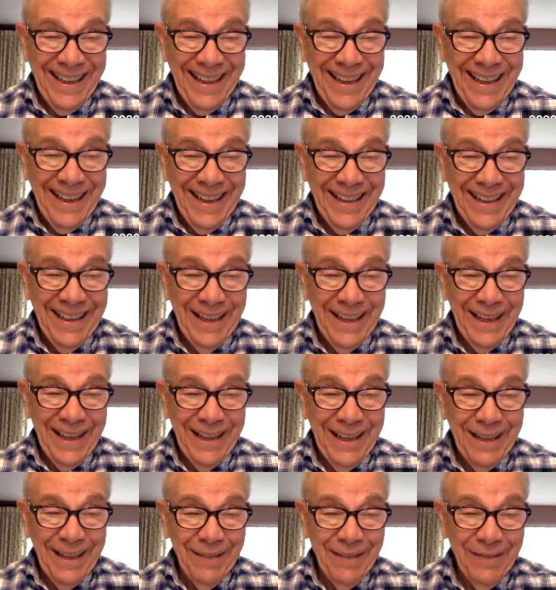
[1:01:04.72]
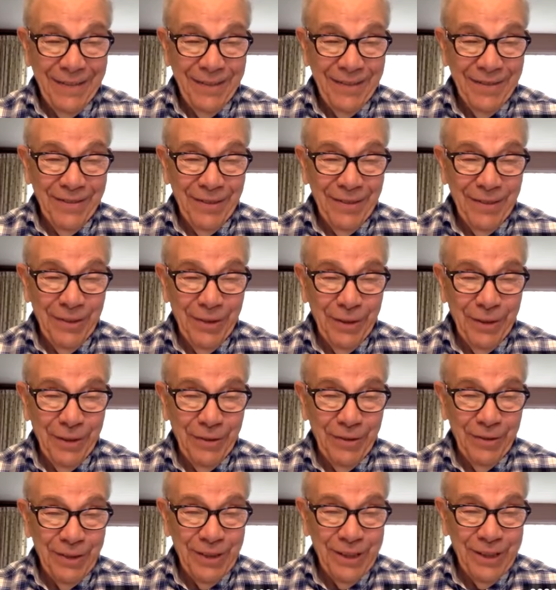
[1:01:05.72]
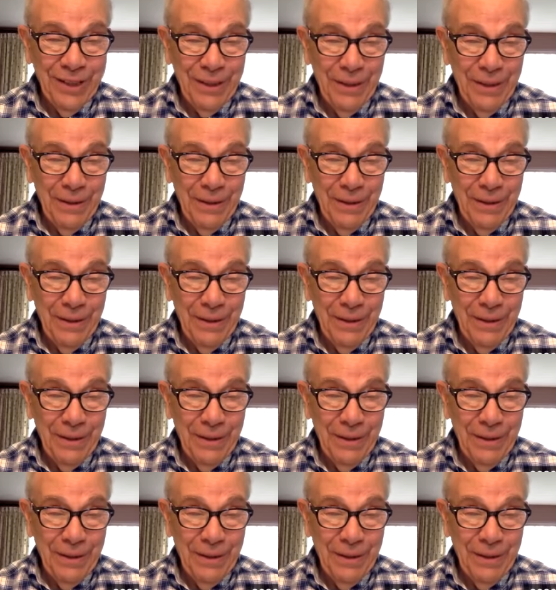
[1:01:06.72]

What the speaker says: Anthony, I'd love for you to go first.